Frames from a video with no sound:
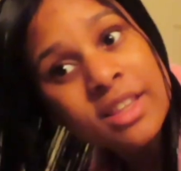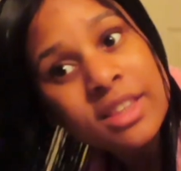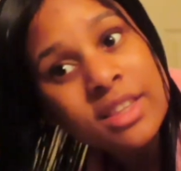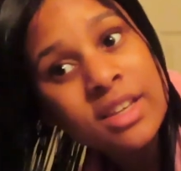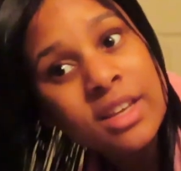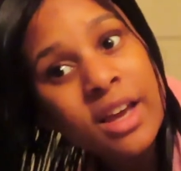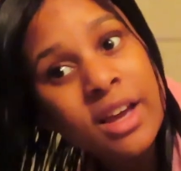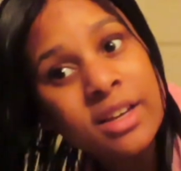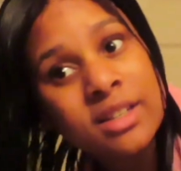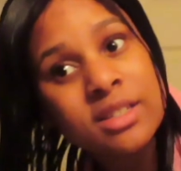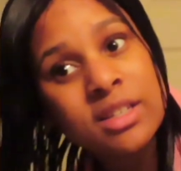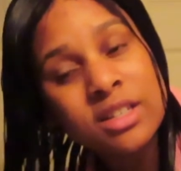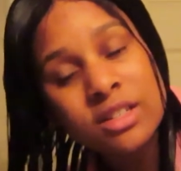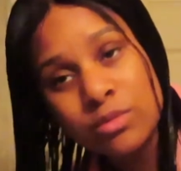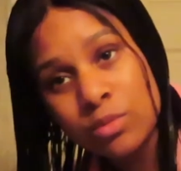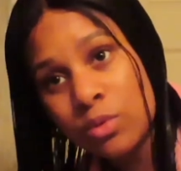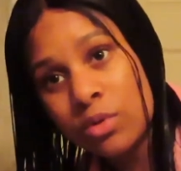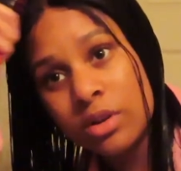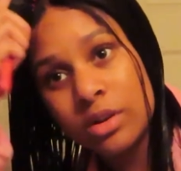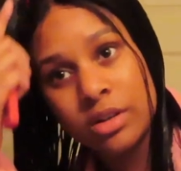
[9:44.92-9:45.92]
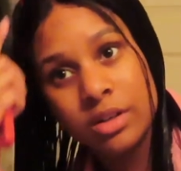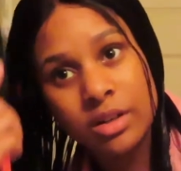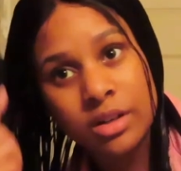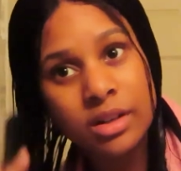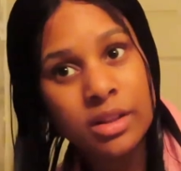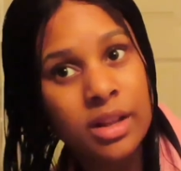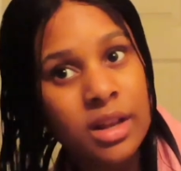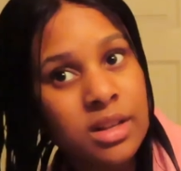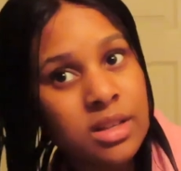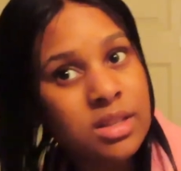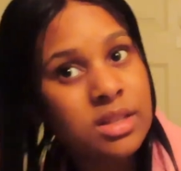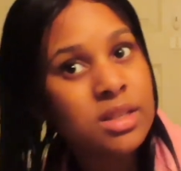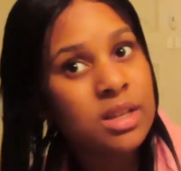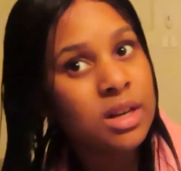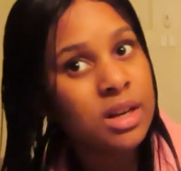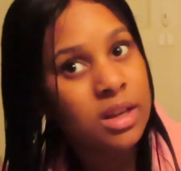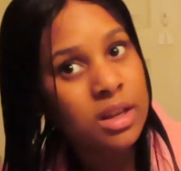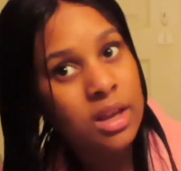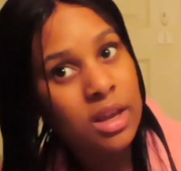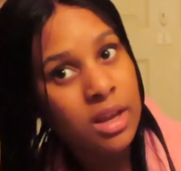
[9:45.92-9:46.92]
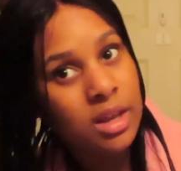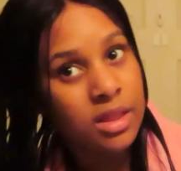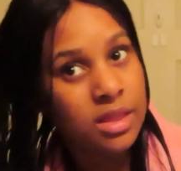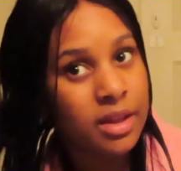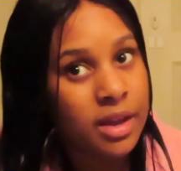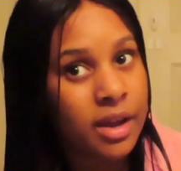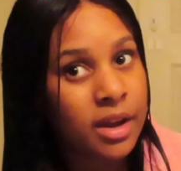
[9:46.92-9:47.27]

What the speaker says: the excess water that's sitting in the